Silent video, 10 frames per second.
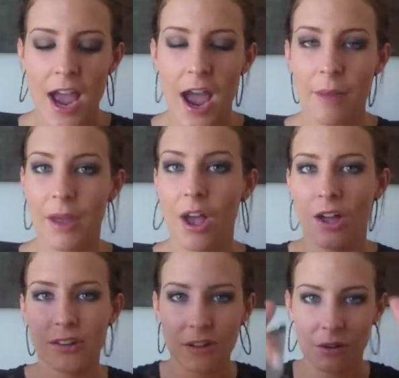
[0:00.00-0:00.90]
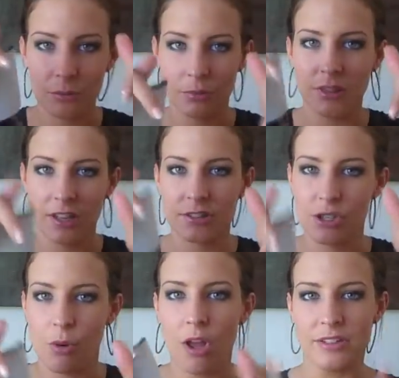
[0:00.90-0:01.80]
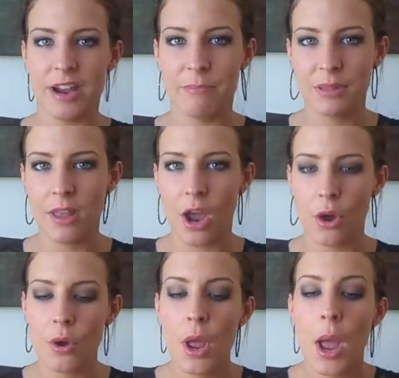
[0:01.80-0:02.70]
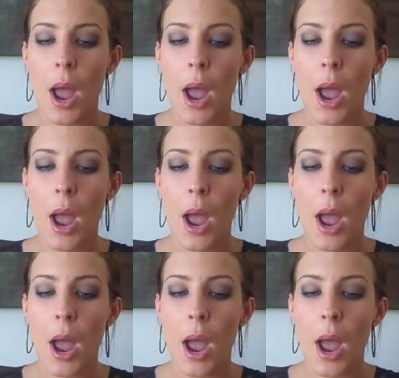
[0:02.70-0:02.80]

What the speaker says: I'll also list you all down below.